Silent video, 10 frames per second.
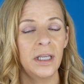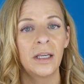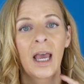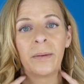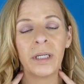
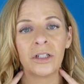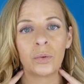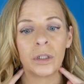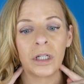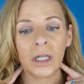again, because
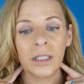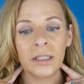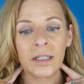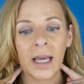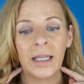we're tightening,
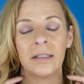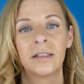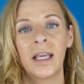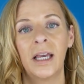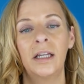sagging
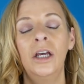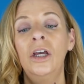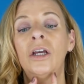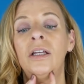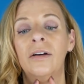skin,
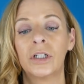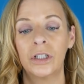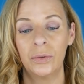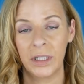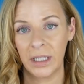never
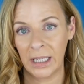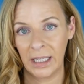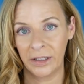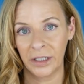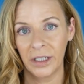use it
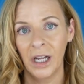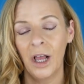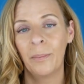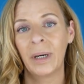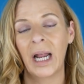here.
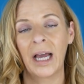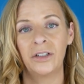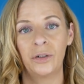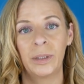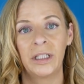But I
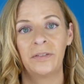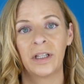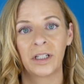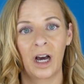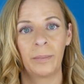do believe that
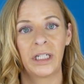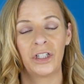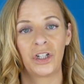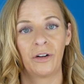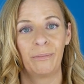the
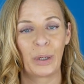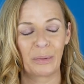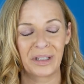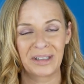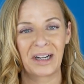combination of
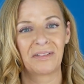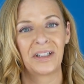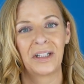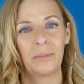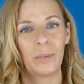both is
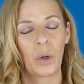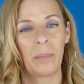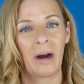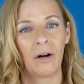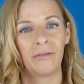definitely going to be more
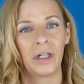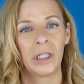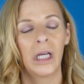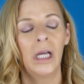powerful.